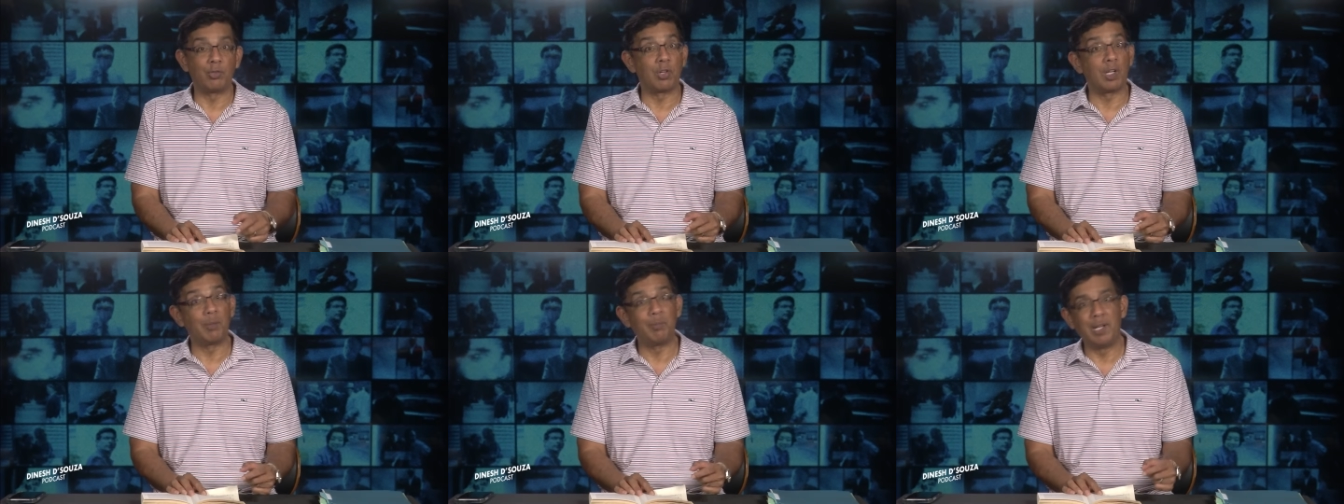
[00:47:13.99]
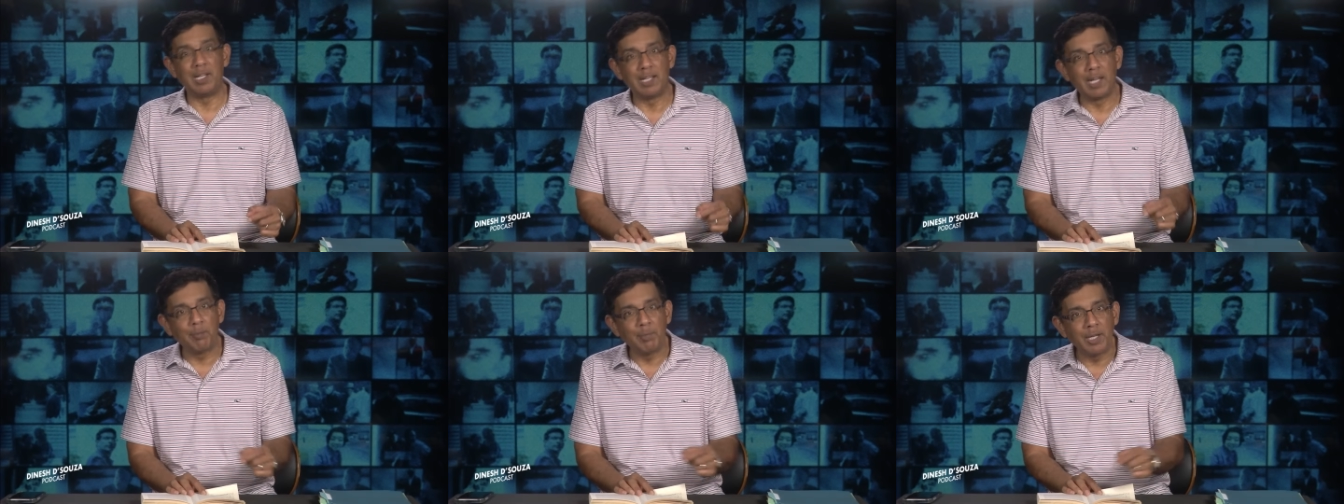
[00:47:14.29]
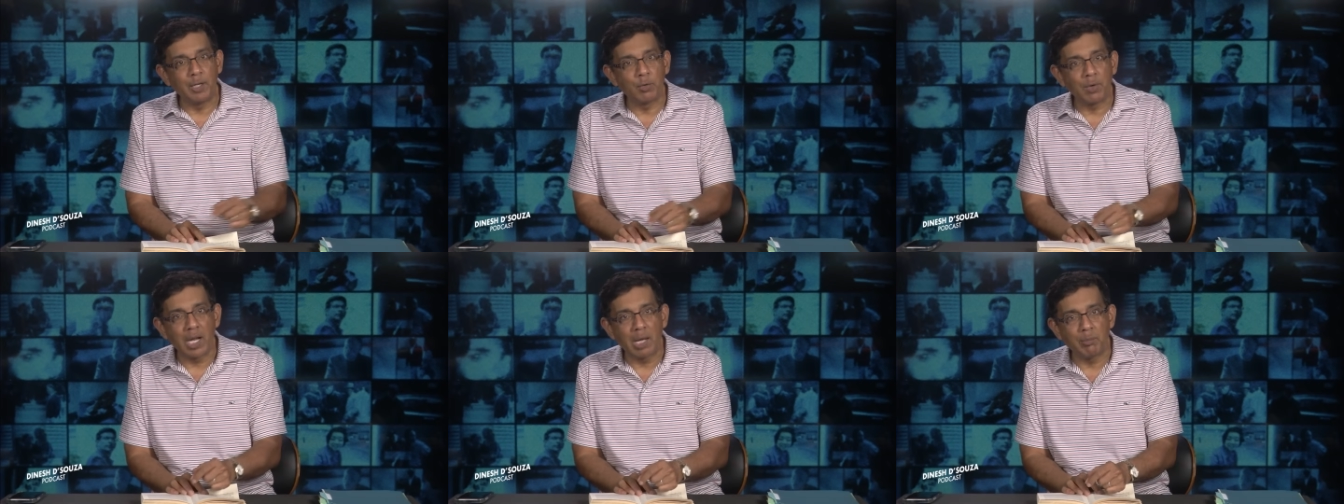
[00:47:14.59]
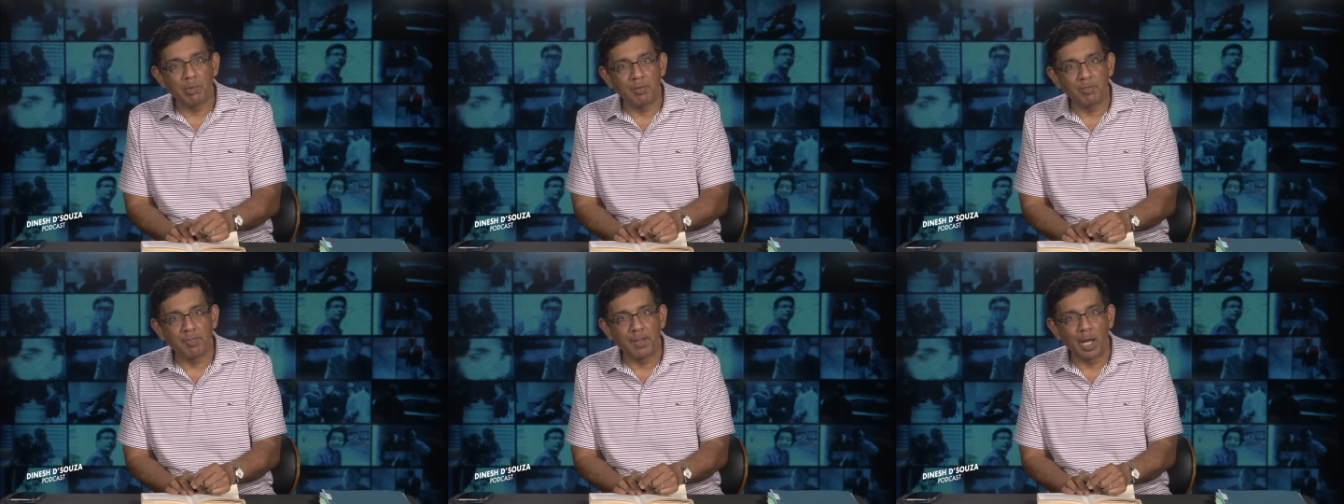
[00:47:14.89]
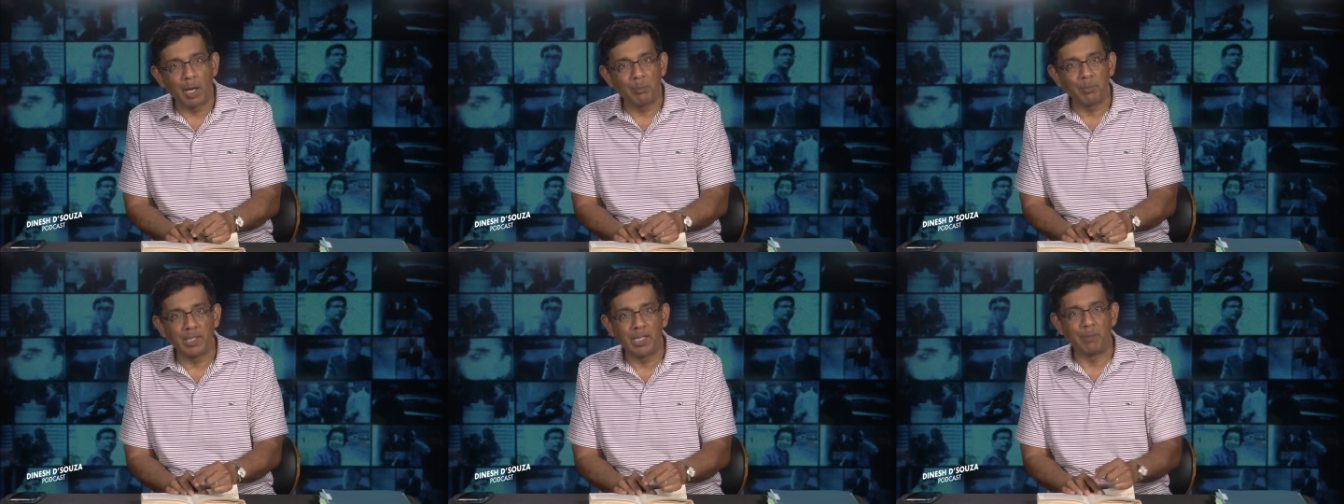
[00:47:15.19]
So let me grab a
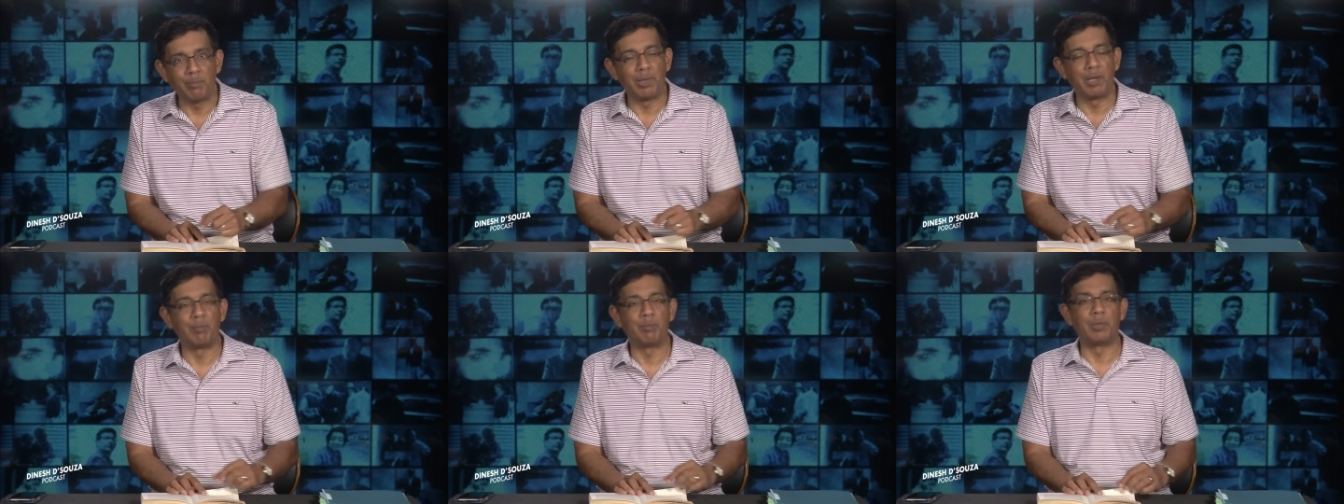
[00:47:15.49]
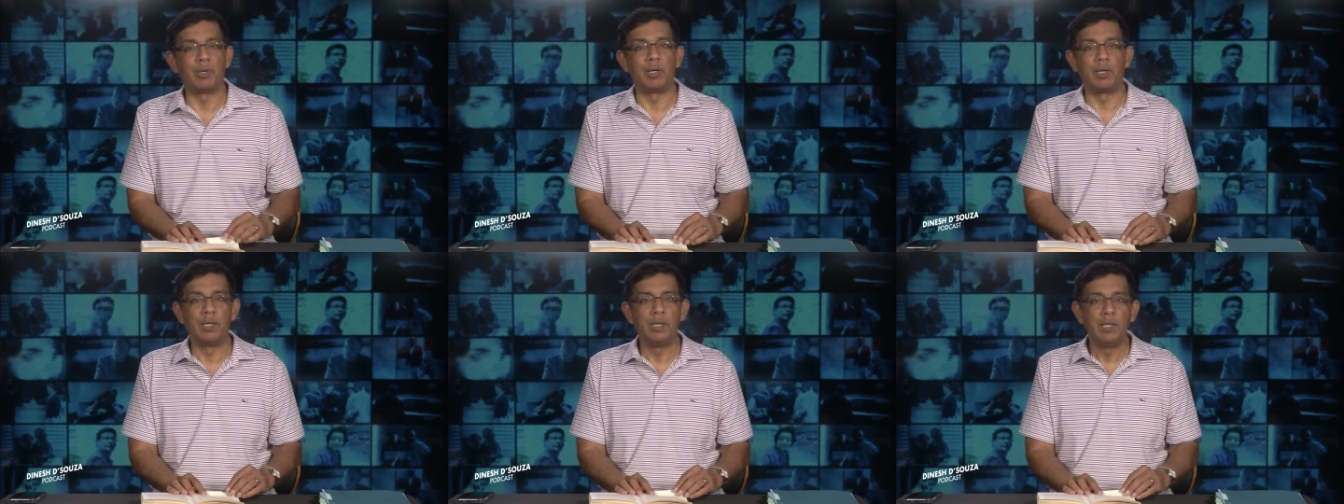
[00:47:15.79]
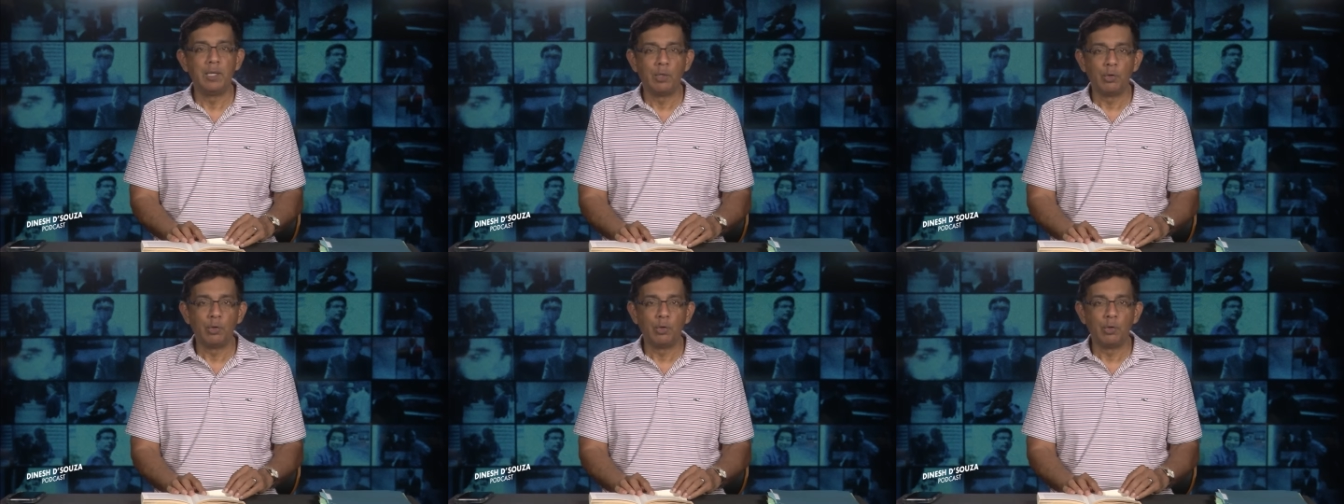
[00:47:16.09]
family member.